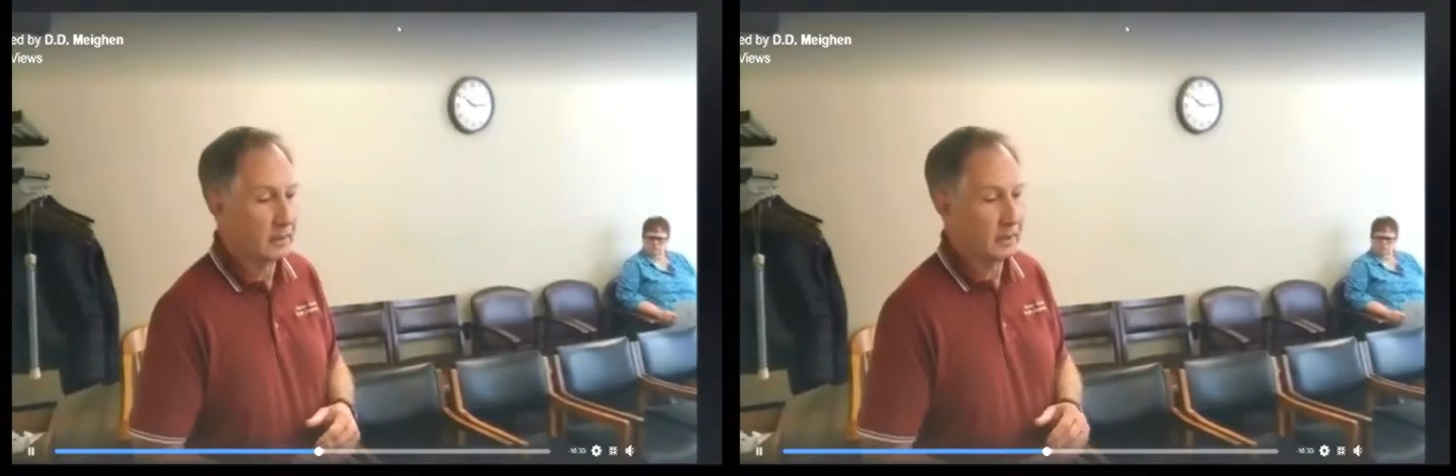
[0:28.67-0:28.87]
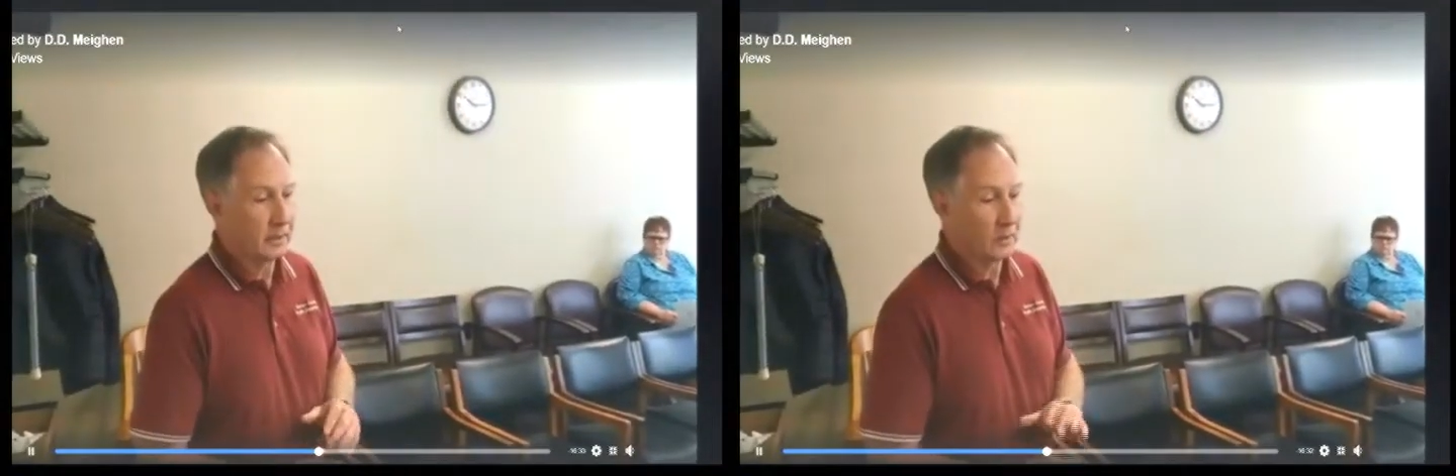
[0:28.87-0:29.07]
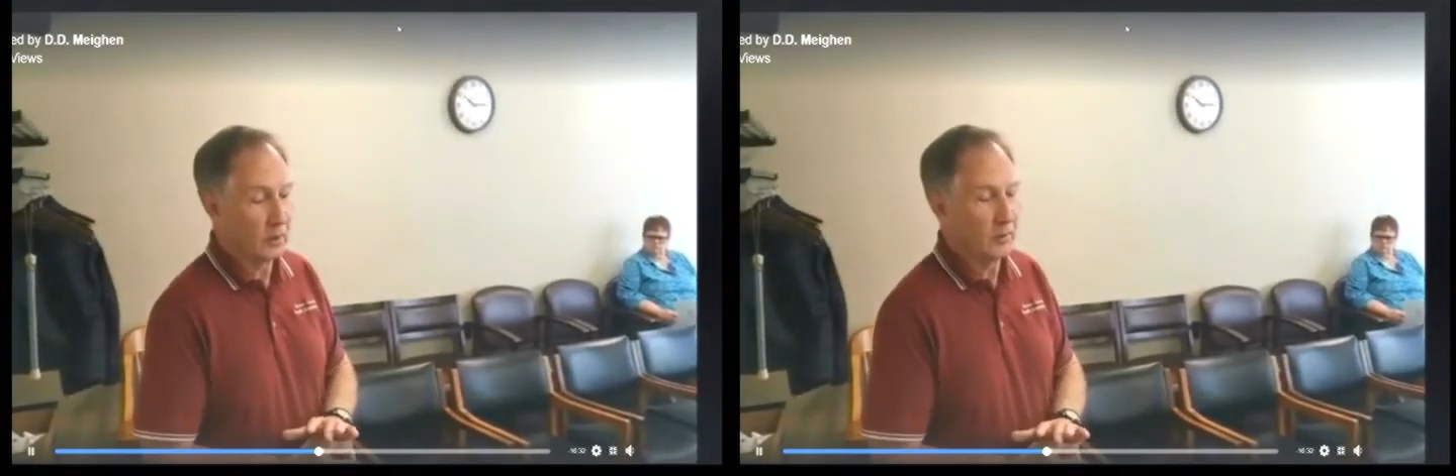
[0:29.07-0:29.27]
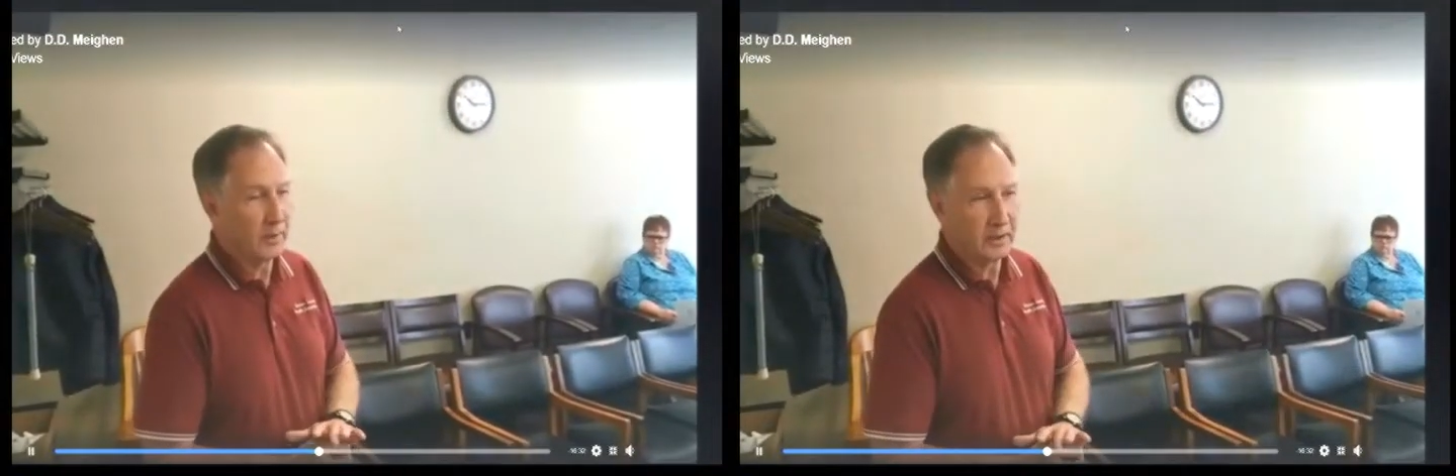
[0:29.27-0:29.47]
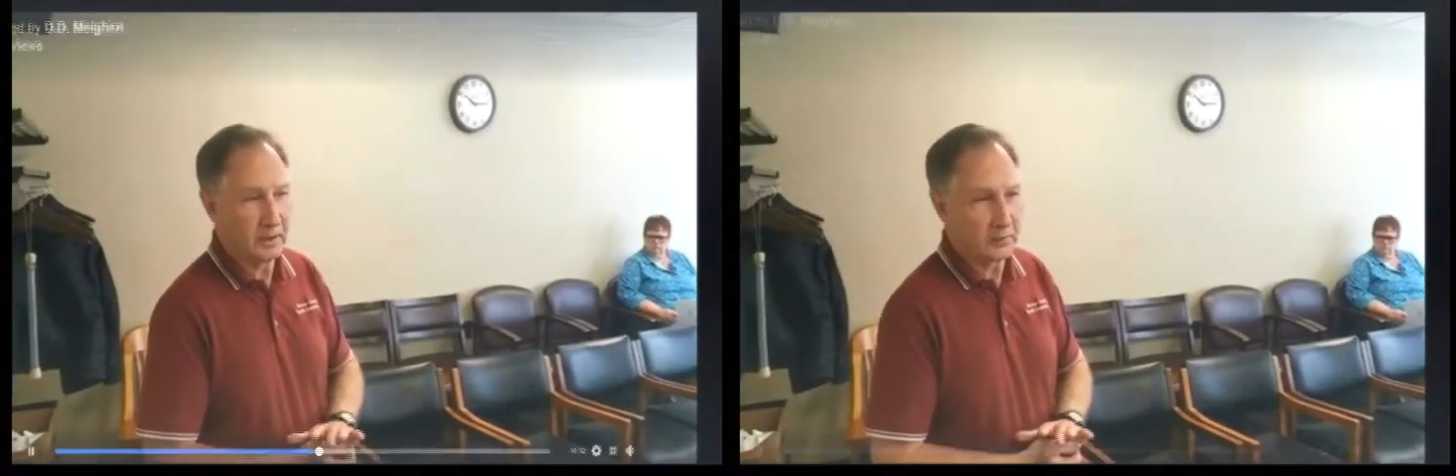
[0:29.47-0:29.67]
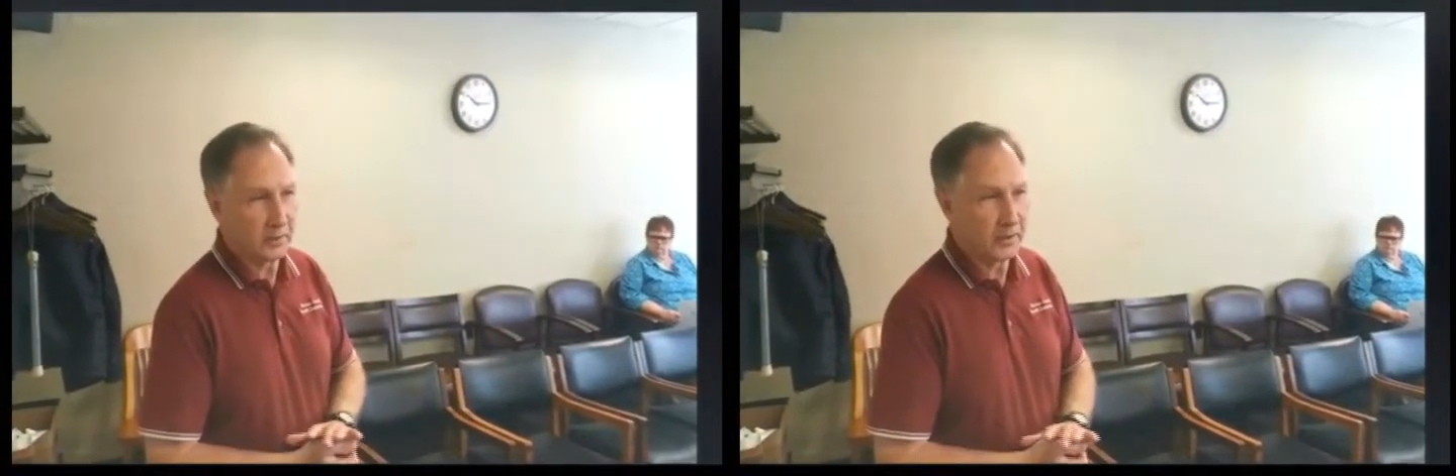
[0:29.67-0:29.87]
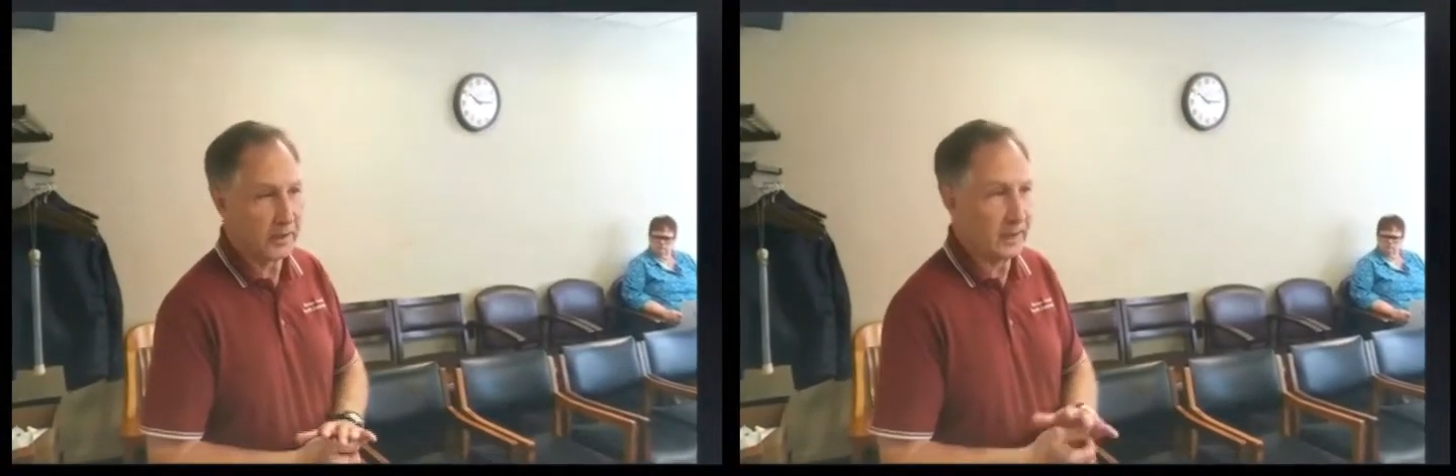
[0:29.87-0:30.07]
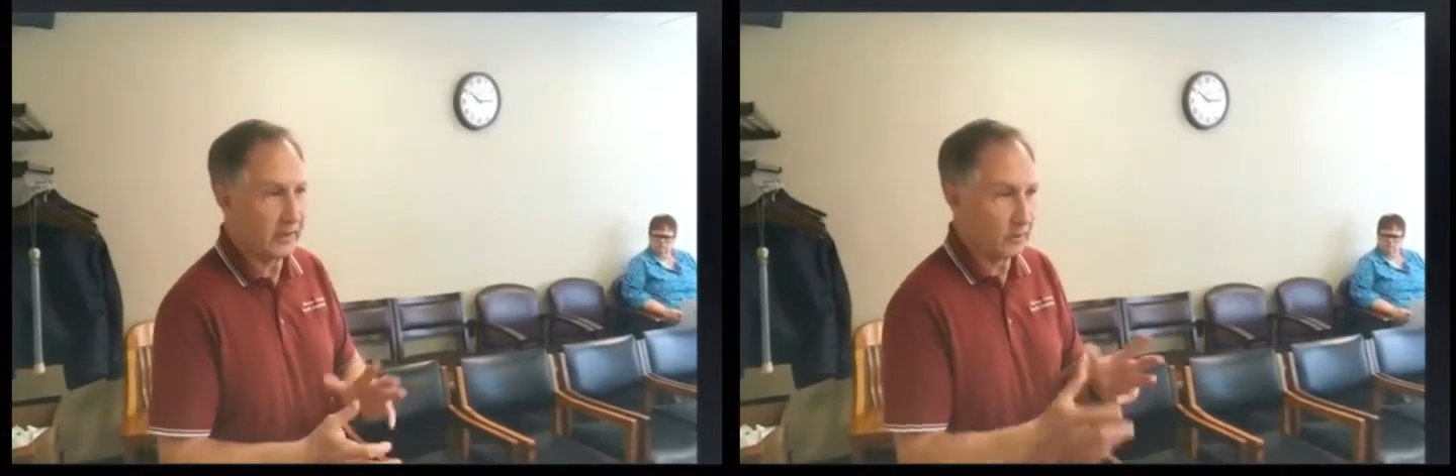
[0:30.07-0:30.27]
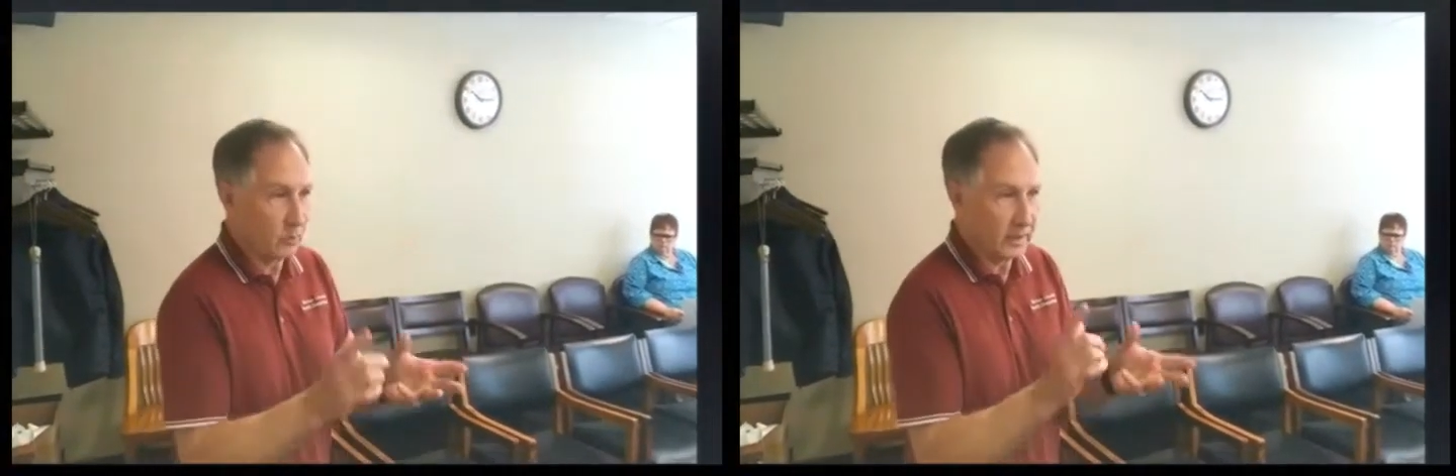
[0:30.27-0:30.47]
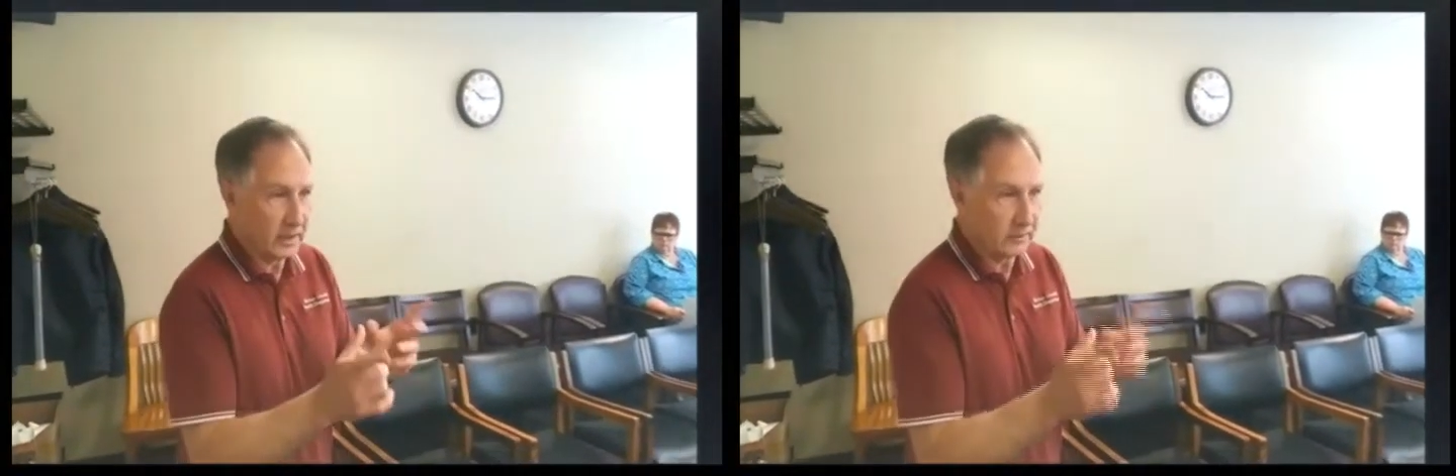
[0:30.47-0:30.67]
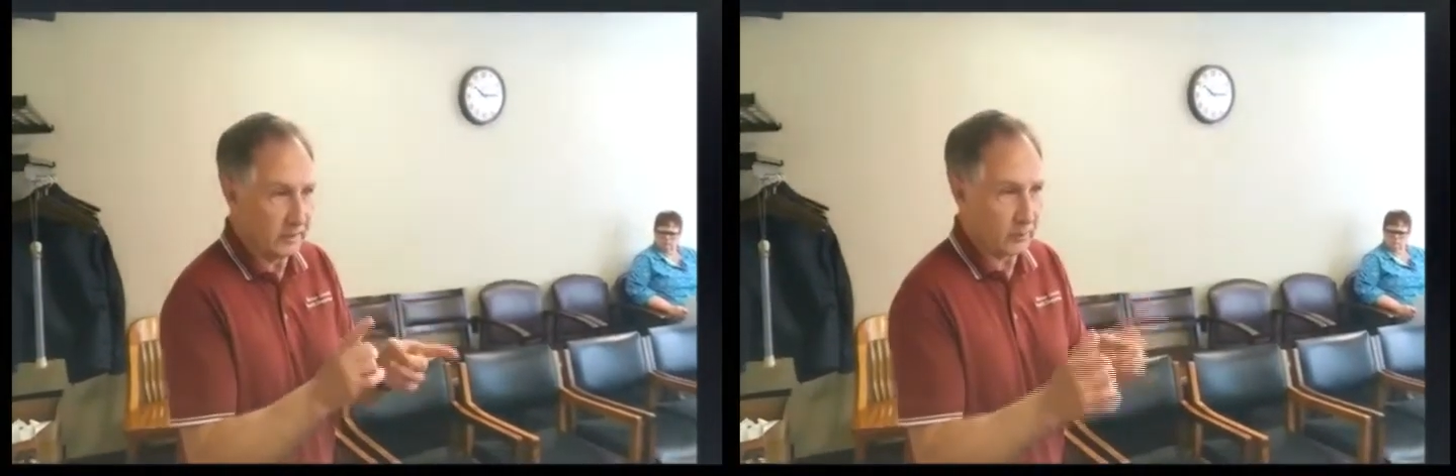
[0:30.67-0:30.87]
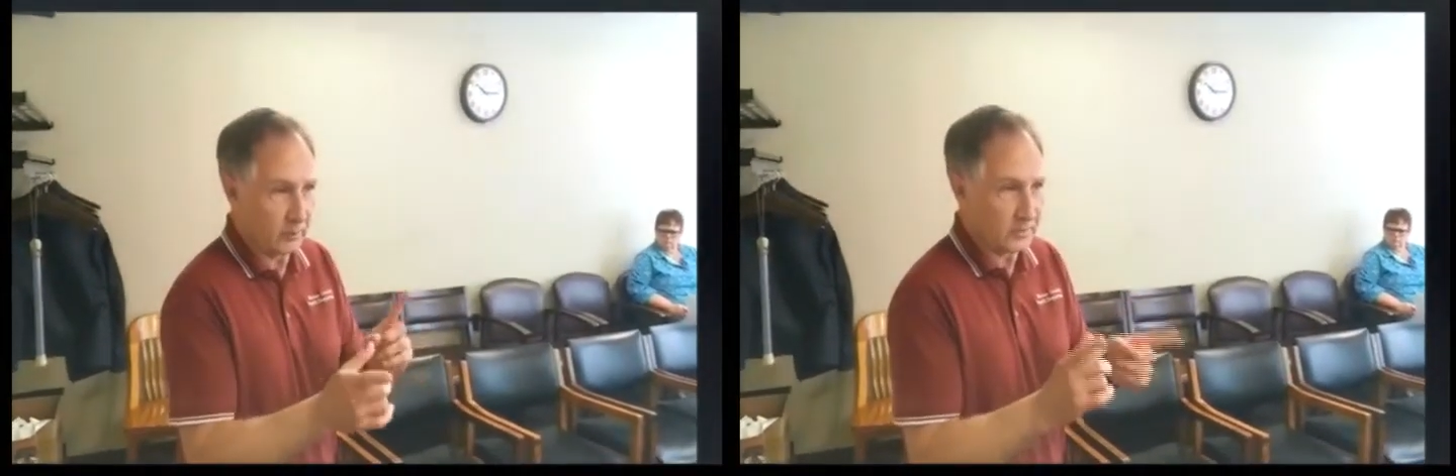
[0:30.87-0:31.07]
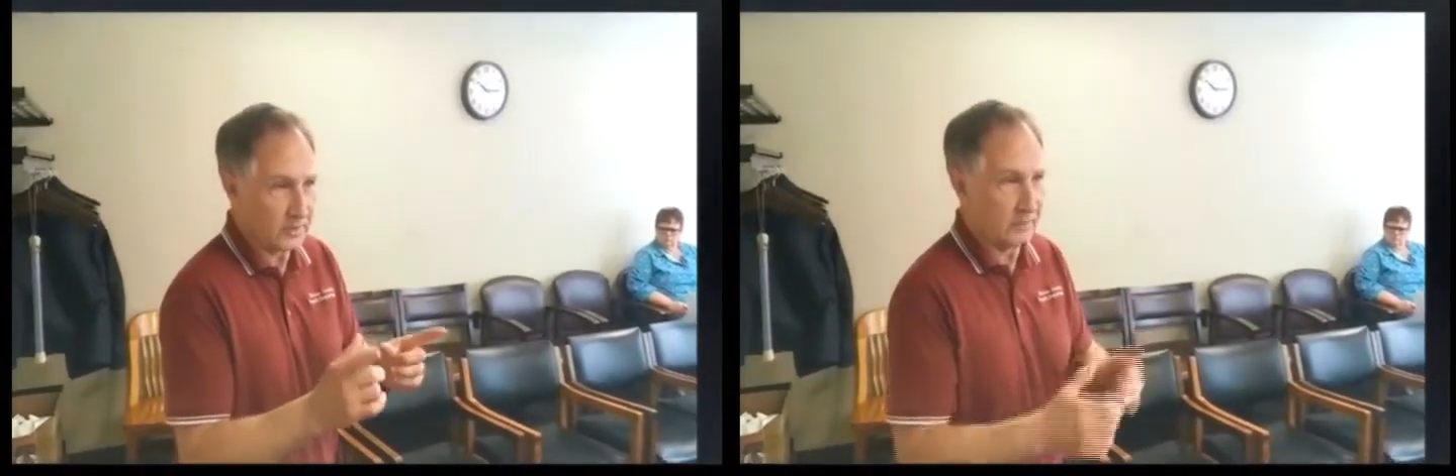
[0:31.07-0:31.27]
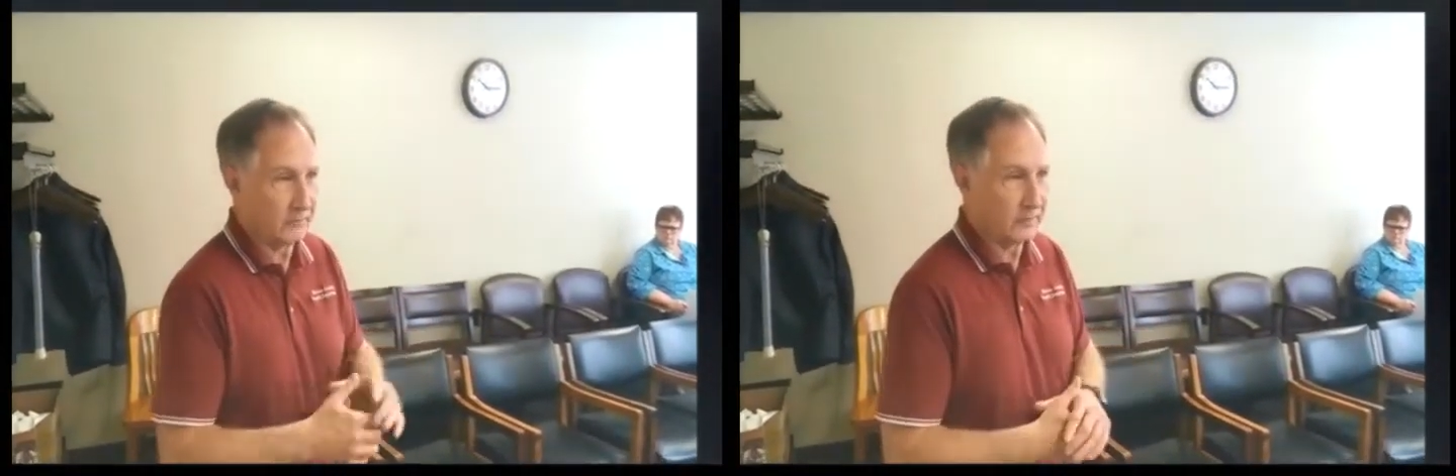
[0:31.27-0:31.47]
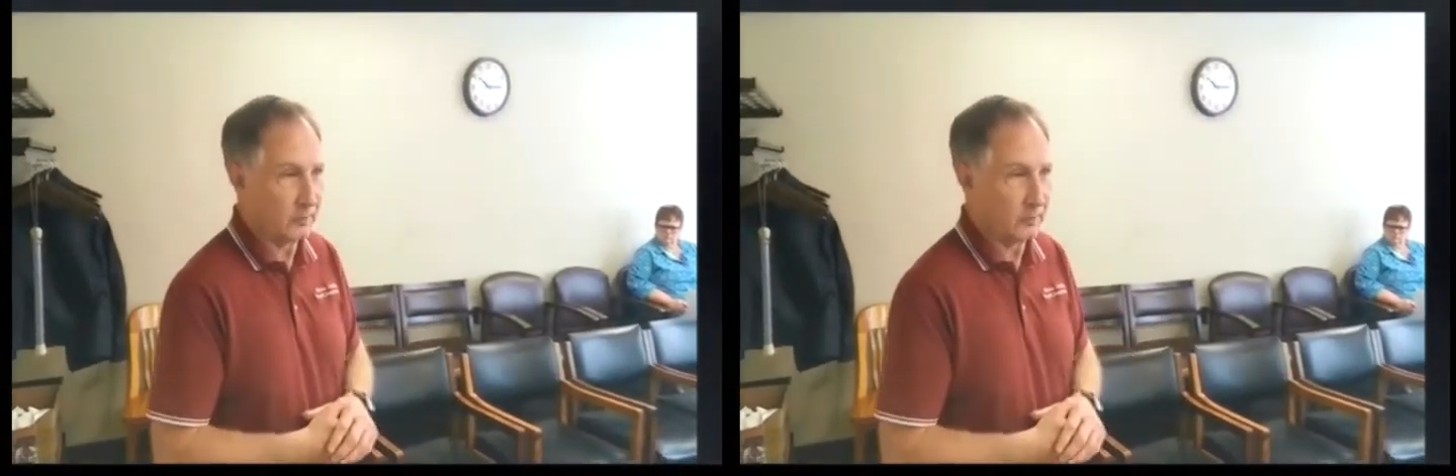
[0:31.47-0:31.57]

that we peaked in Marion County the weekend of April the 7th